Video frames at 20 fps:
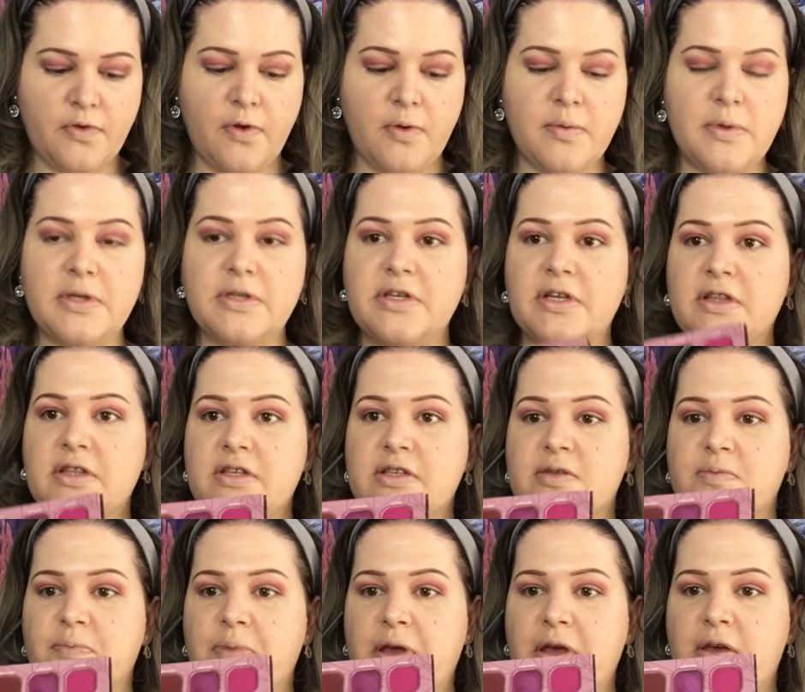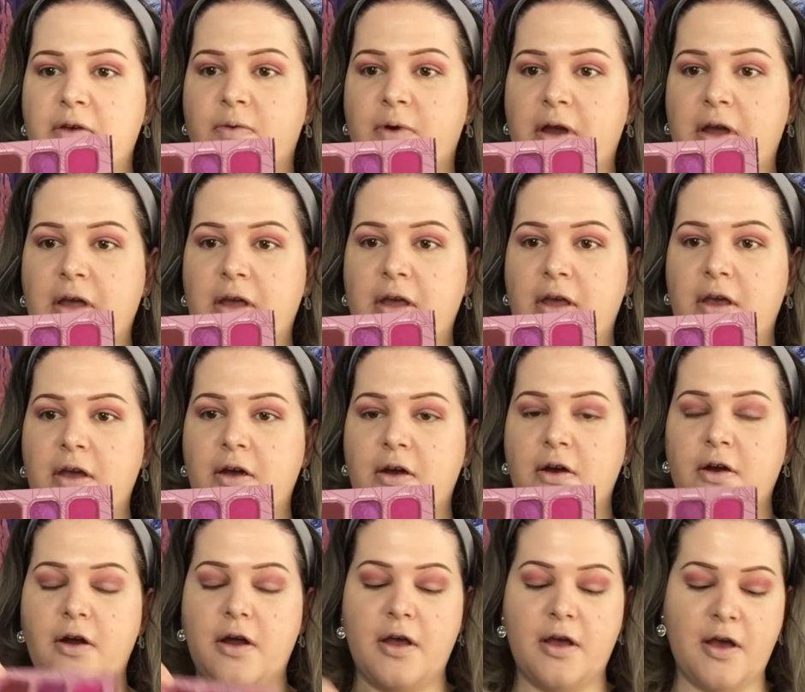I'm going to take this pink right
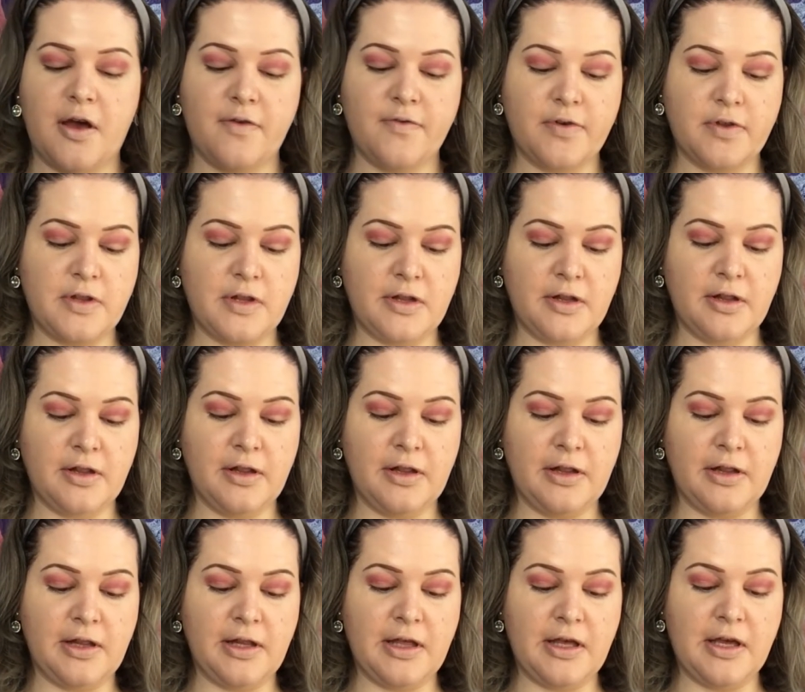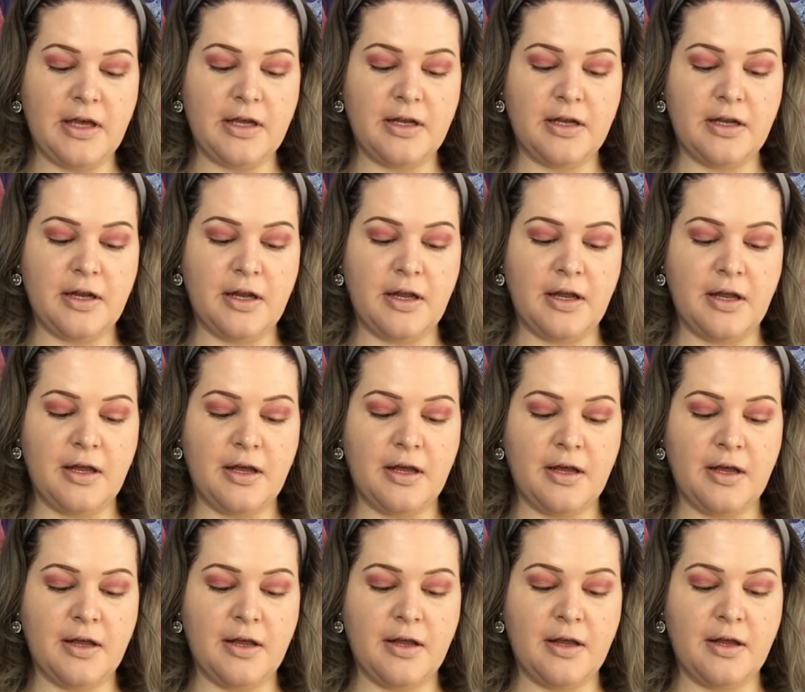here and cover the lid,
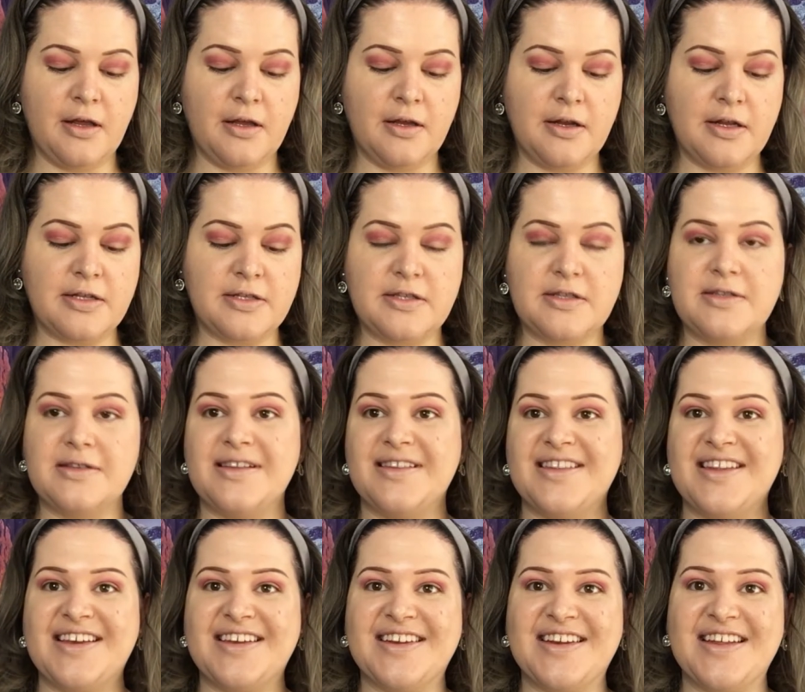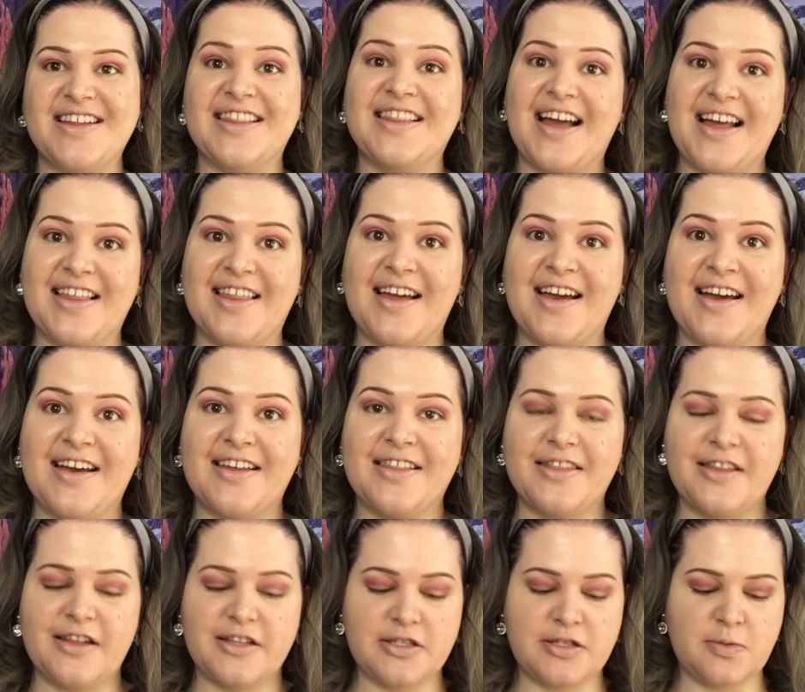and it's Lickety Lilac.
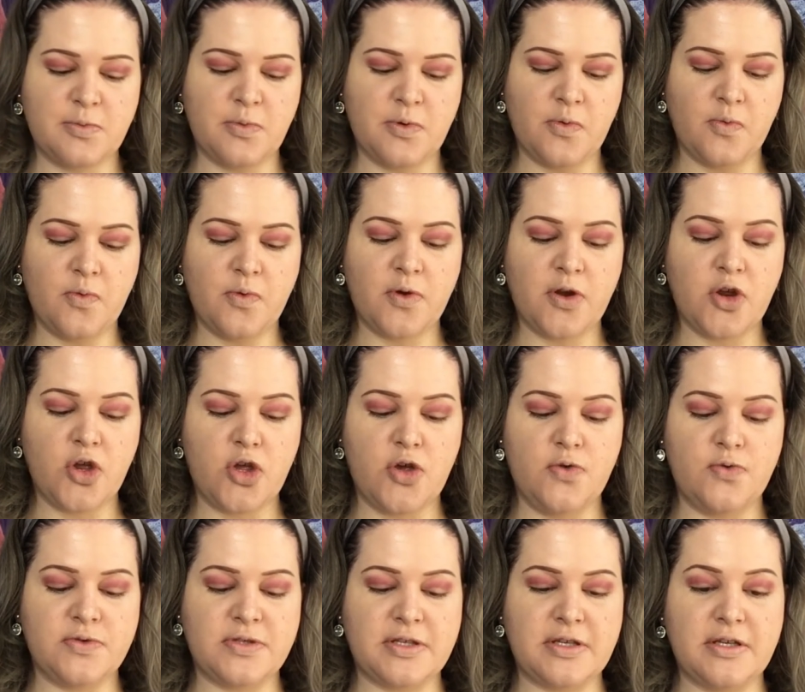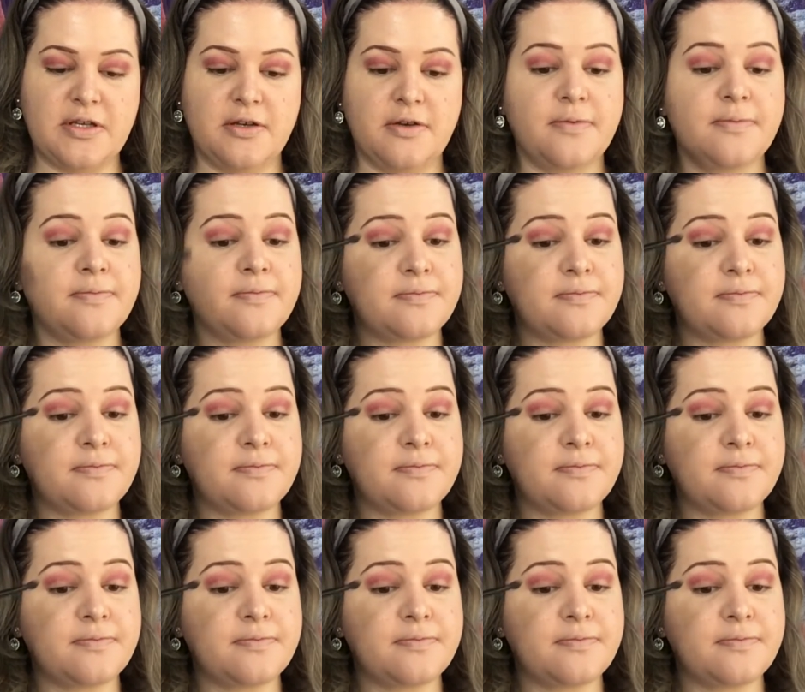That's what we're using.